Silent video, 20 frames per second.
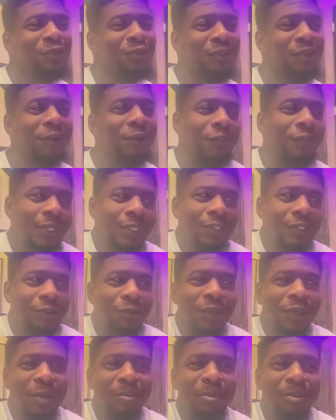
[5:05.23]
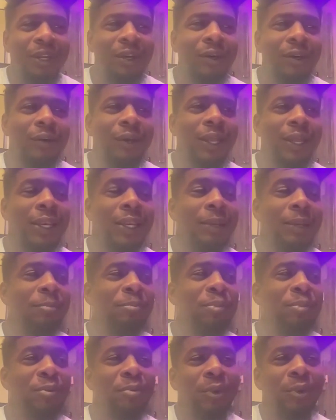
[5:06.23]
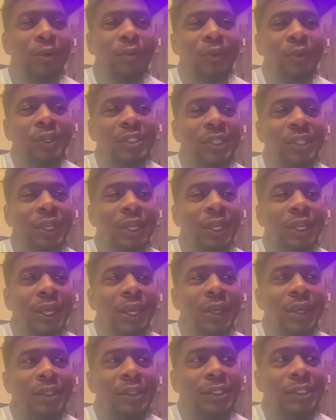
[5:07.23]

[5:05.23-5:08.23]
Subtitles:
Motherfuckers do come and go, and people don't want to say names.